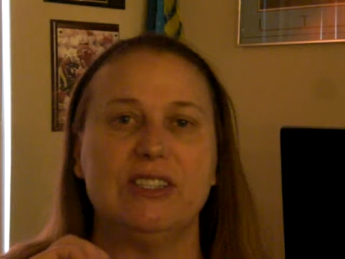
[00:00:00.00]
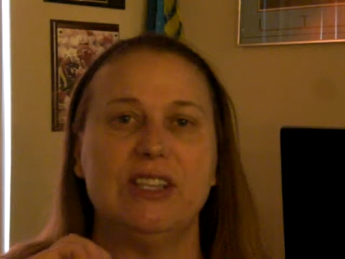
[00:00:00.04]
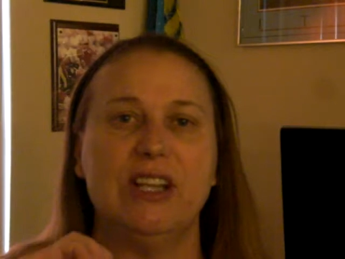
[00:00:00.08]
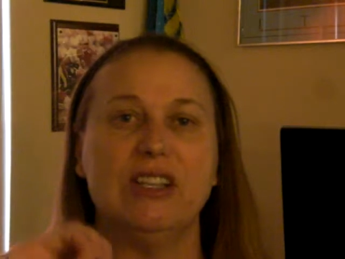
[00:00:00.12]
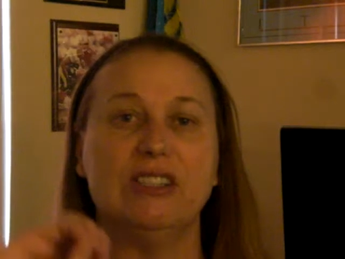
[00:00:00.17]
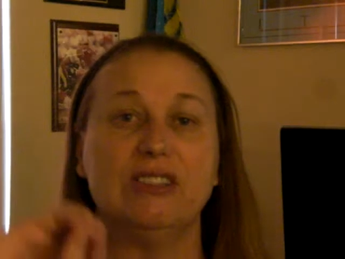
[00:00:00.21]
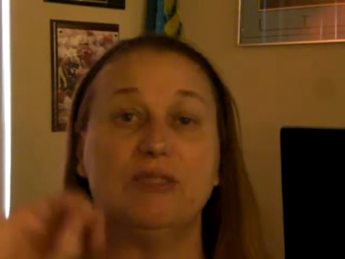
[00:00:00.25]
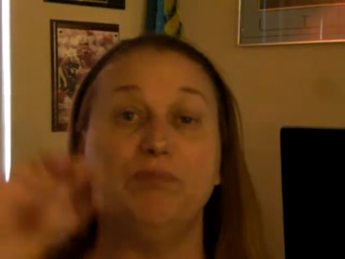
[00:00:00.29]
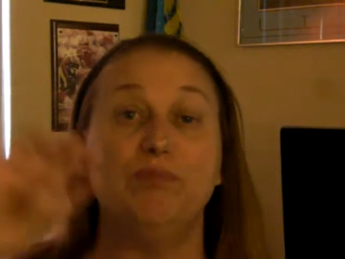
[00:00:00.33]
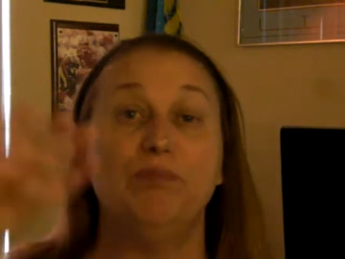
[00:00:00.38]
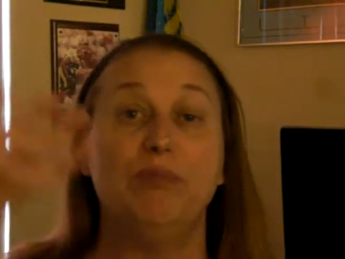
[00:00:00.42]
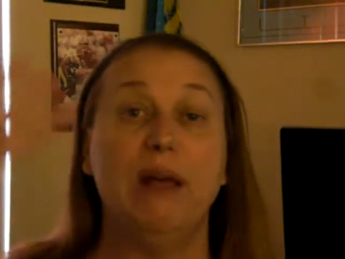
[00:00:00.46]

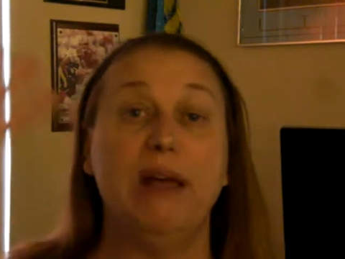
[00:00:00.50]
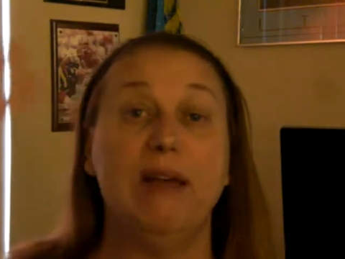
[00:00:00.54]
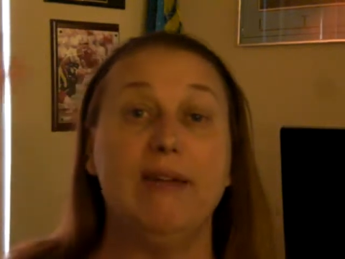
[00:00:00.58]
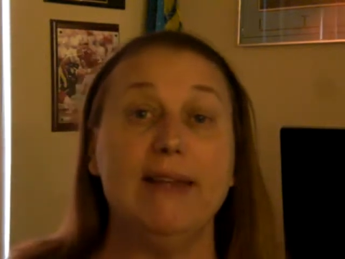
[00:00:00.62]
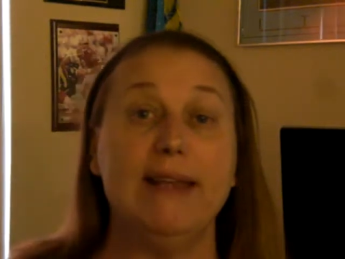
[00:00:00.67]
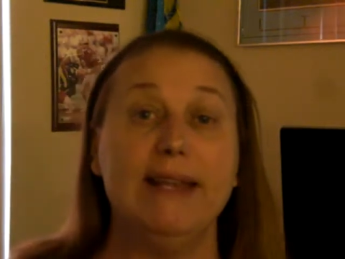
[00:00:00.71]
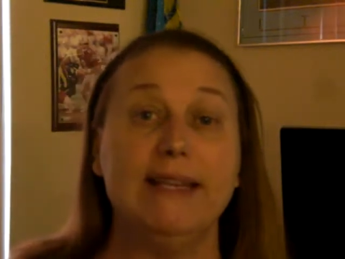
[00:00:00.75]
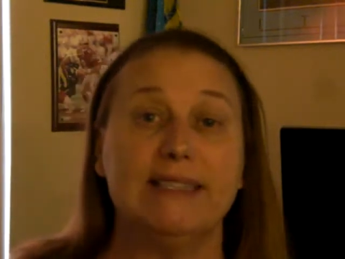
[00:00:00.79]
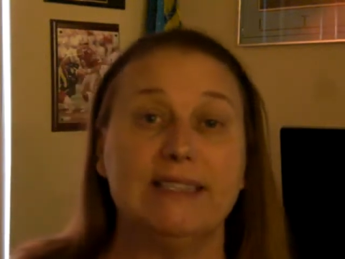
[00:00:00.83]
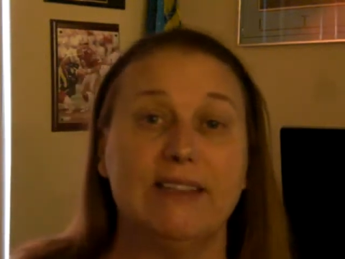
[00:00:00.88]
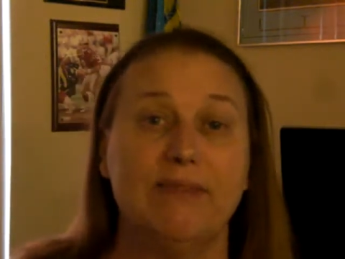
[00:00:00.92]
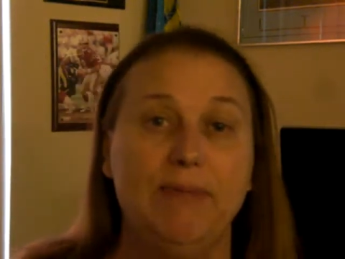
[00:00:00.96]
there's
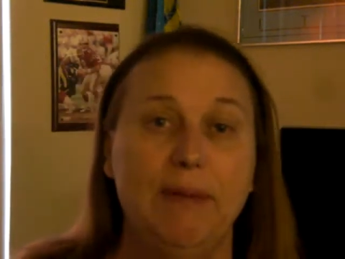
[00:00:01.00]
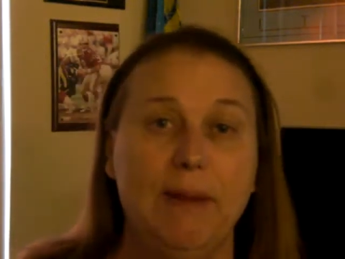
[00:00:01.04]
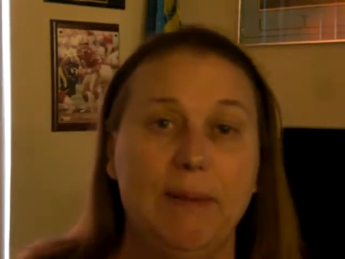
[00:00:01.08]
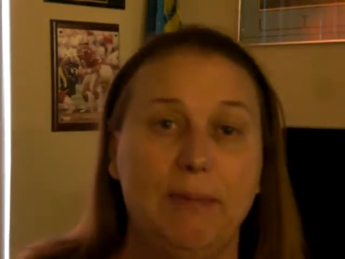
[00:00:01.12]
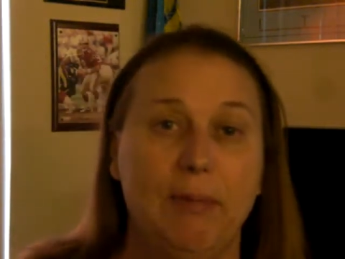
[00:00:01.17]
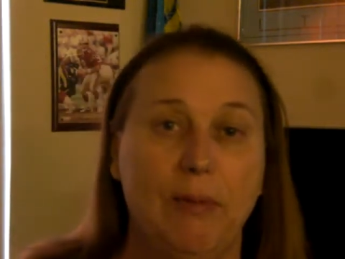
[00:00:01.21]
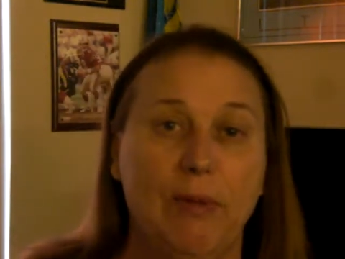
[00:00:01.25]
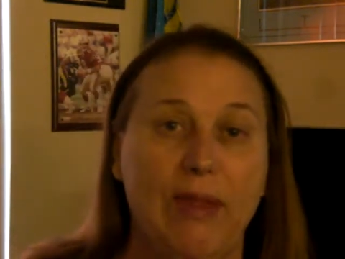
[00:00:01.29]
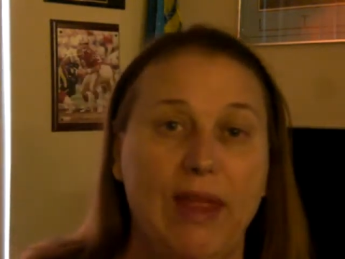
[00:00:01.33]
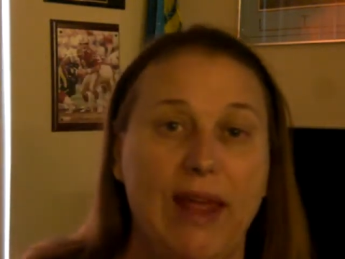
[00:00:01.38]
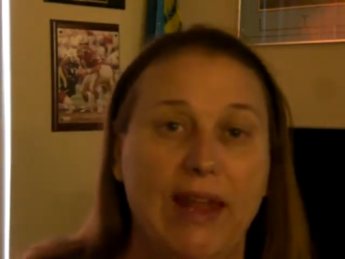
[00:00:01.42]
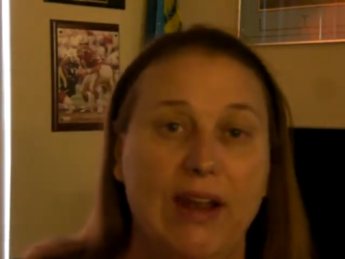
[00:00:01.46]
billions of
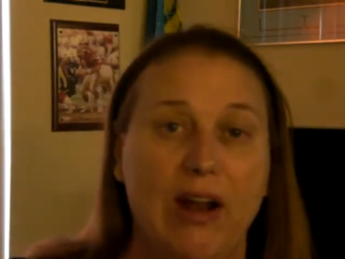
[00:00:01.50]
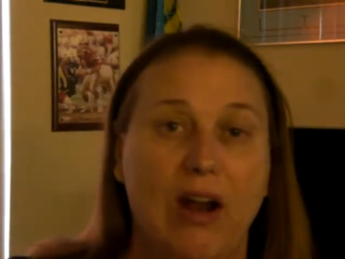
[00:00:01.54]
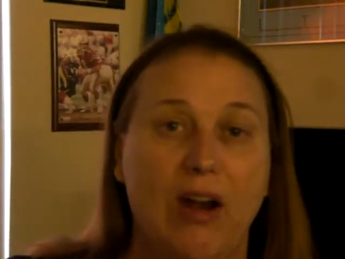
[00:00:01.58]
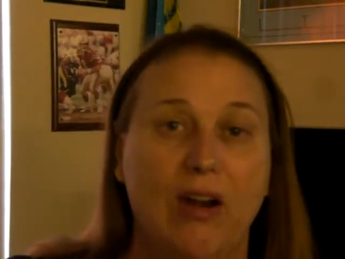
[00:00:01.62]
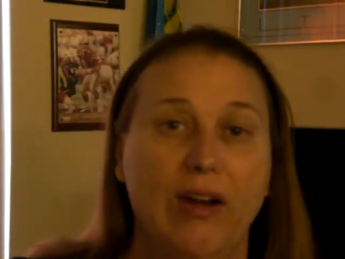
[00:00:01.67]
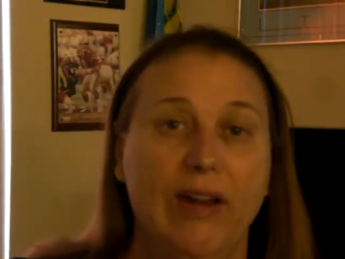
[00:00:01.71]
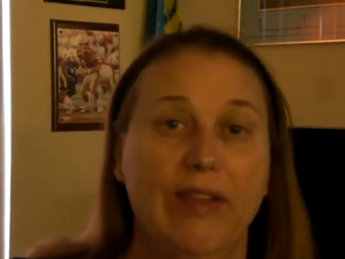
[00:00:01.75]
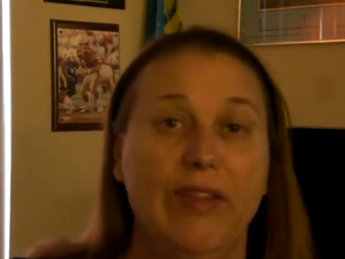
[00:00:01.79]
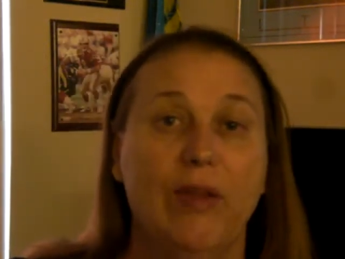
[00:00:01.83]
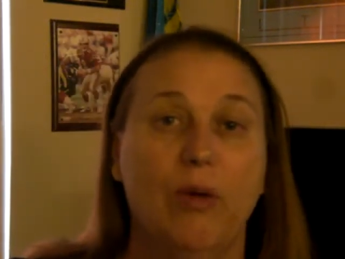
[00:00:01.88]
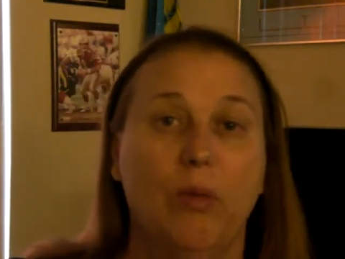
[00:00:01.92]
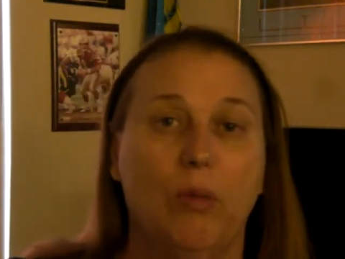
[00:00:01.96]
people that
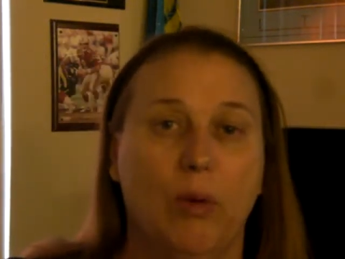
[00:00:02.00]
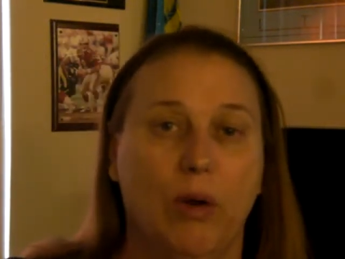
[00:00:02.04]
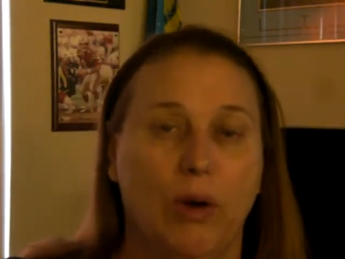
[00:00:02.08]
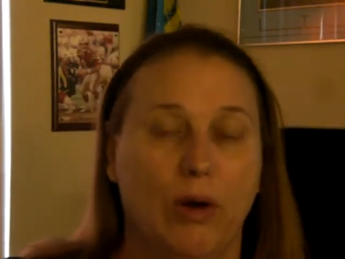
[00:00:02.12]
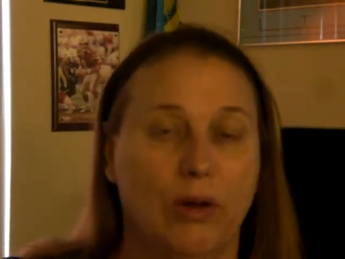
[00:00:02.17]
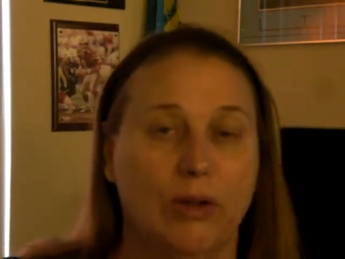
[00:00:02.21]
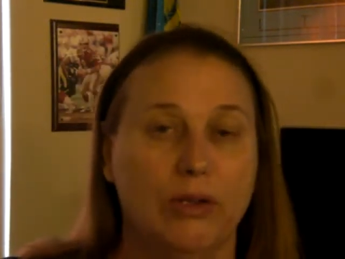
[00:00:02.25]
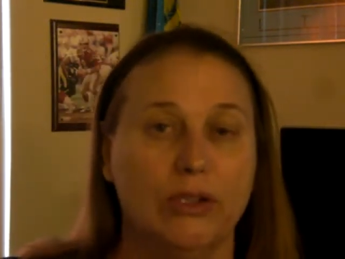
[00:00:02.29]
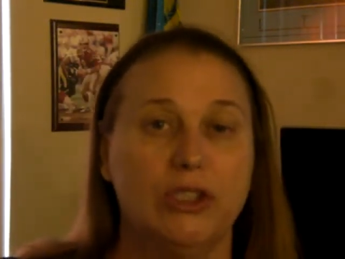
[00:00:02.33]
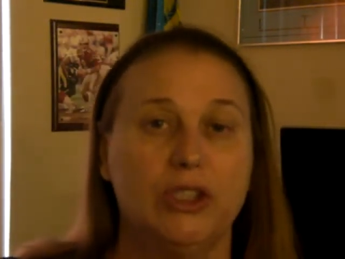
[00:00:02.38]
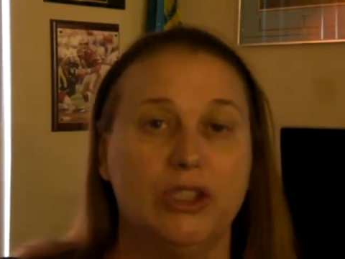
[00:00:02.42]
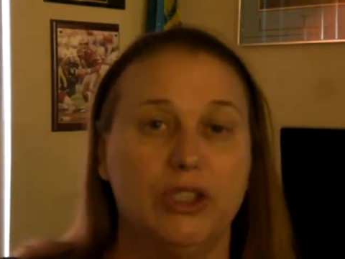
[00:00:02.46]
are in the
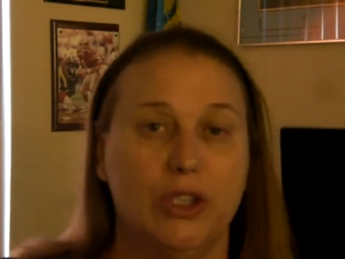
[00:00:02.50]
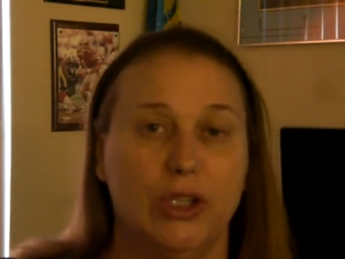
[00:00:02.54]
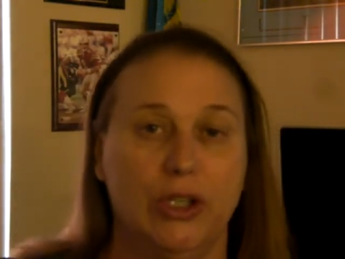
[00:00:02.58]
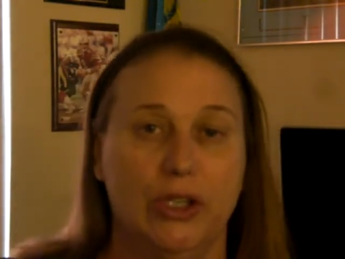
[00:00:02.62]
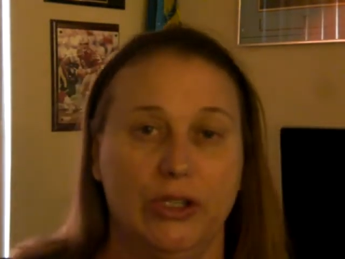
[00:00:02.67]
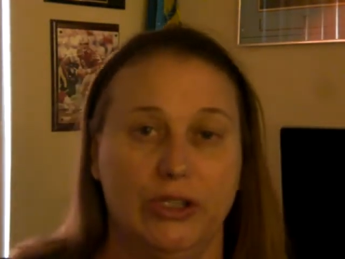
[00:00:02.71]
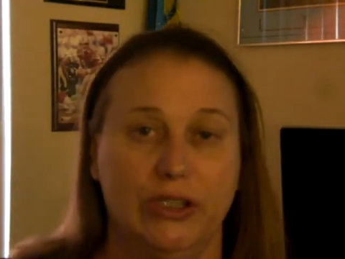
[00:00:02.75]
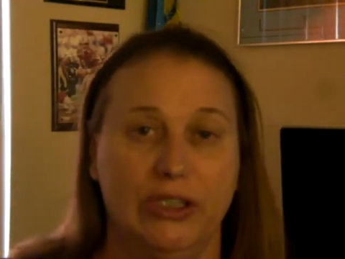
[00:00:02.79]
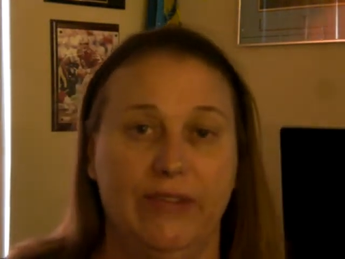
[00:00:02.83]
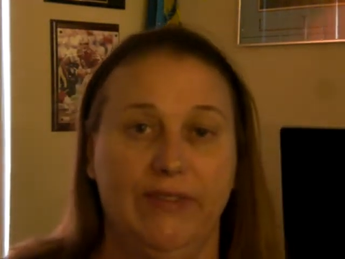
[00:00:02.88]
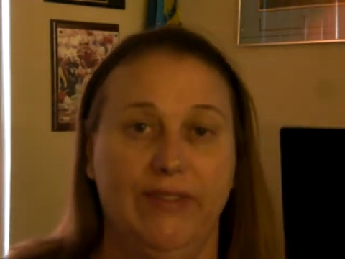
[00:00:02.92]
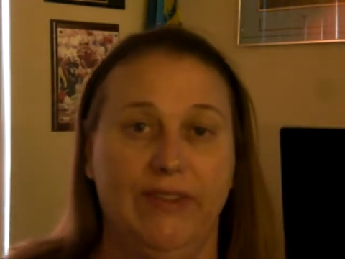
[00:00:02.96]
world's
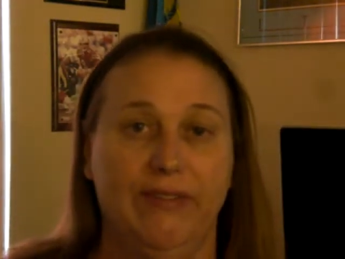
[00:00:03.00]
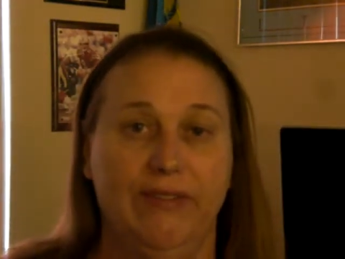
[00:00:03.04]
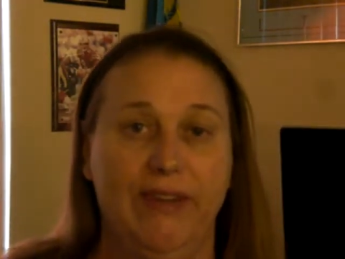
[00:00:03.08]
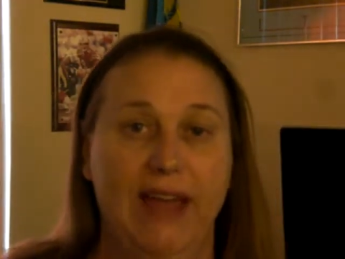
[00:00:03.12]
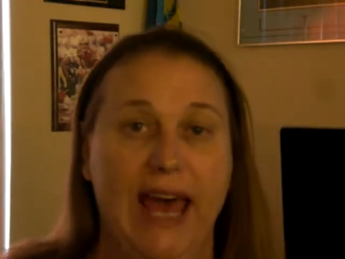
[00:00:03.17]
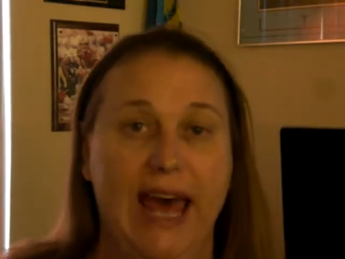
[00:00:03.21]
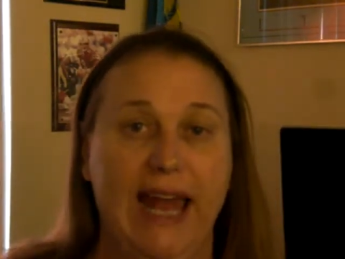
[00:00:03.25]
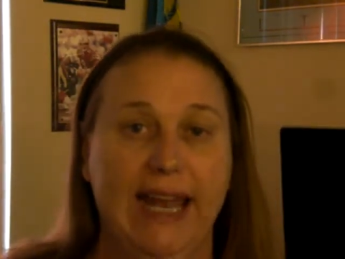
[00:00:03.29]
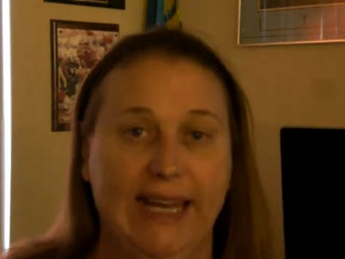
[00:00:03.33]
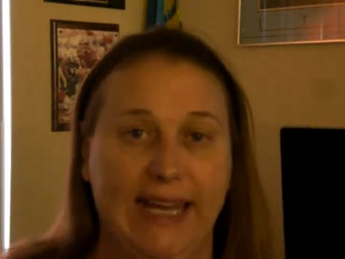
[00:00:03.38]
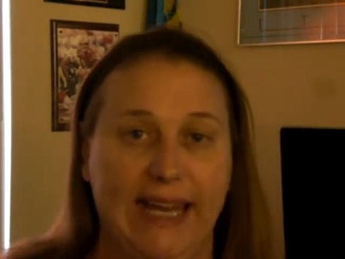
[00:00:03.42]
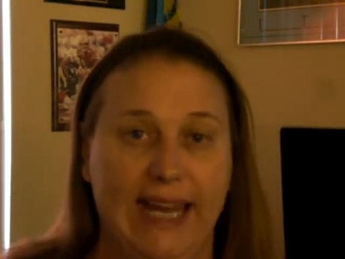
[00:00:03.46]
church of the
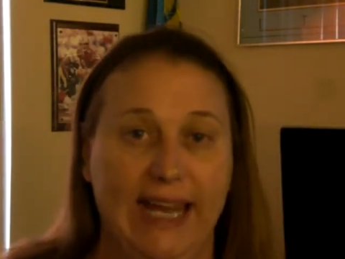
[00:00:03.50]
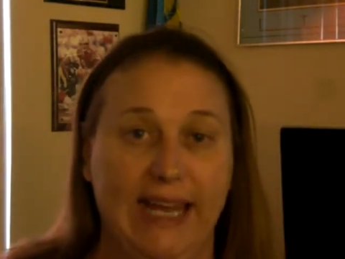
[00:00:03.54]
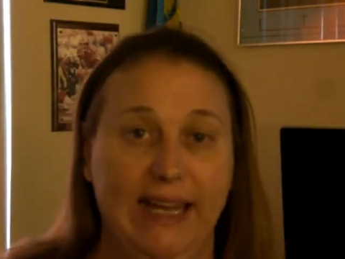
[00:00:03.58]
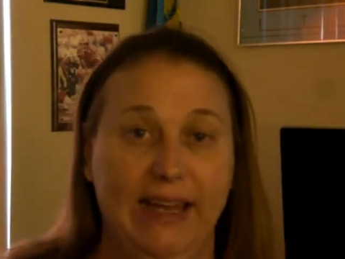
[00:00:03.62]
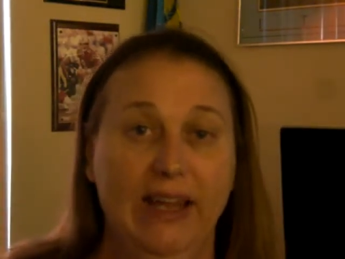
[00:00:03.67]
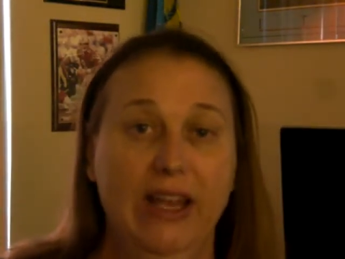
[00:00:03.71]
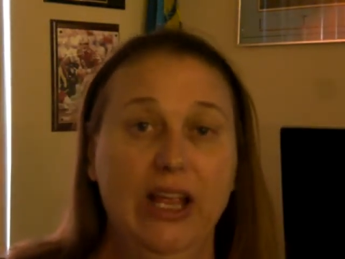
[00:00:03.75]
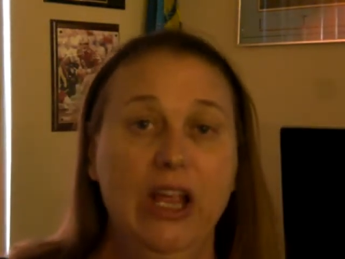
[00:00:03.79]
Vatican.